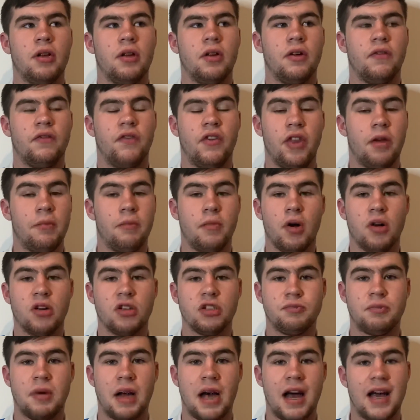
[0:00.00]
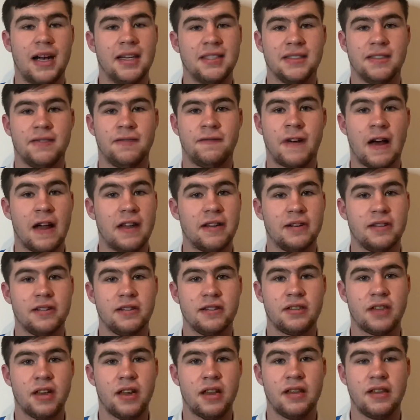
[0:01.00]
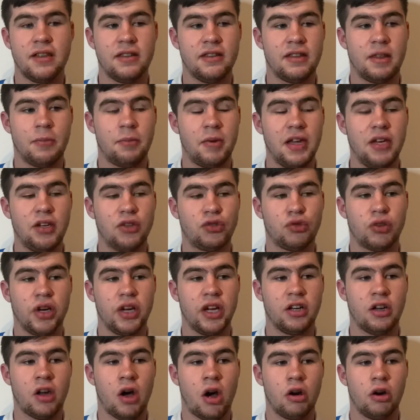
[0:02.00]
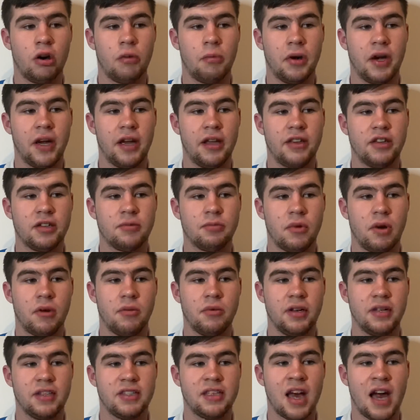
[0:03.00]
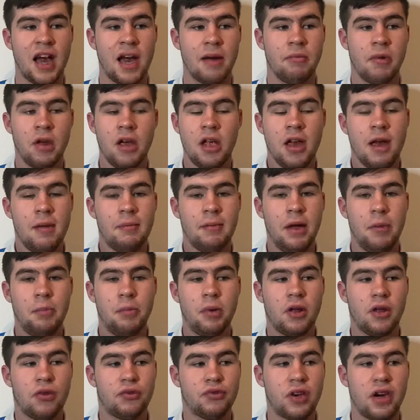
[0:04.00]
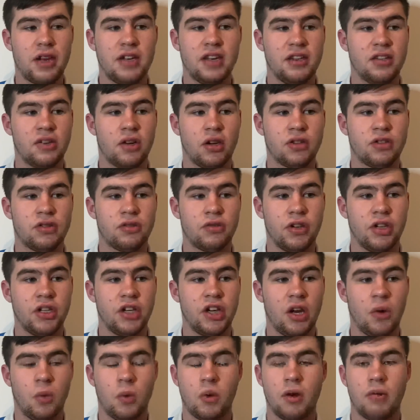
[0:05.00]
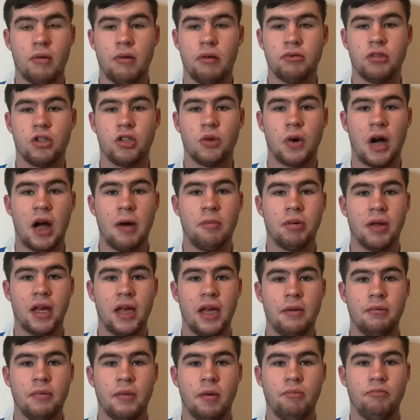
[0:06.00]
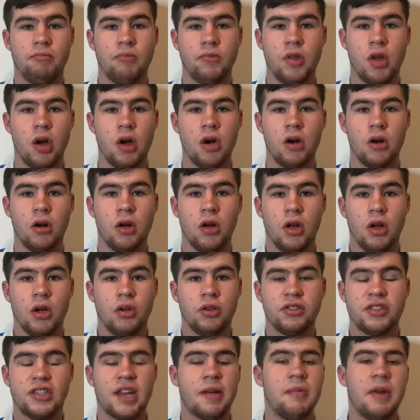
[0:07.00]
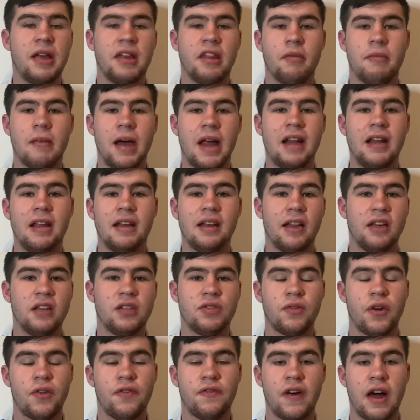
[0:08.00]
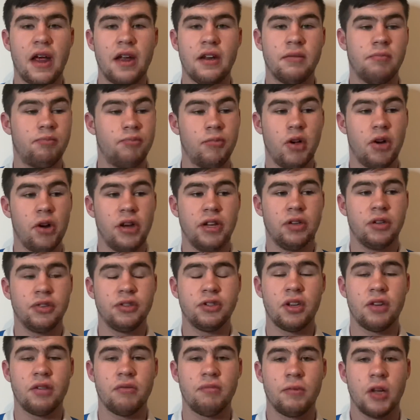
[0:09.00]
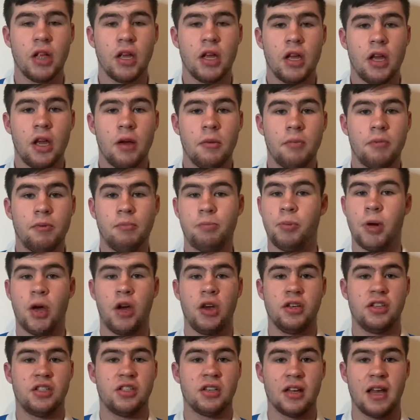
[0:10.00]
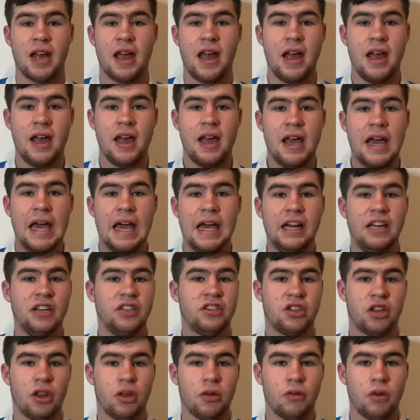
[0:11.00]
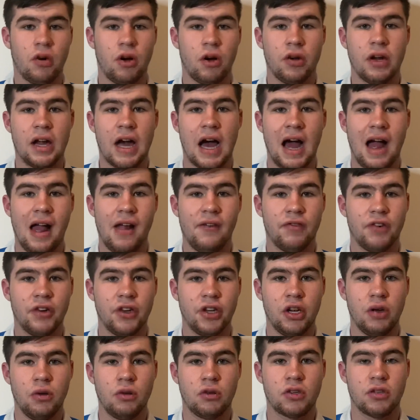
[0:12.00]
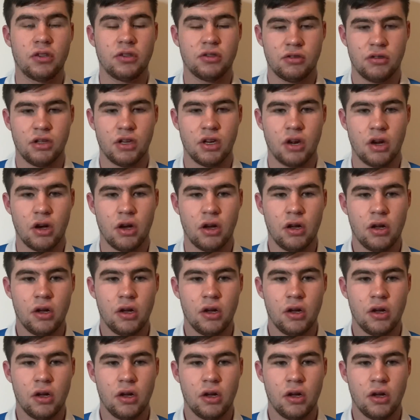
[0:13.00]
for the most part, is the fans. And they're being treated horribly at this moment in time. People are threatening not to renew. Do I blame them? No. Does that make them any less of a fan? No, it doesn't. Personally, each to their own. I have renewed because, you know,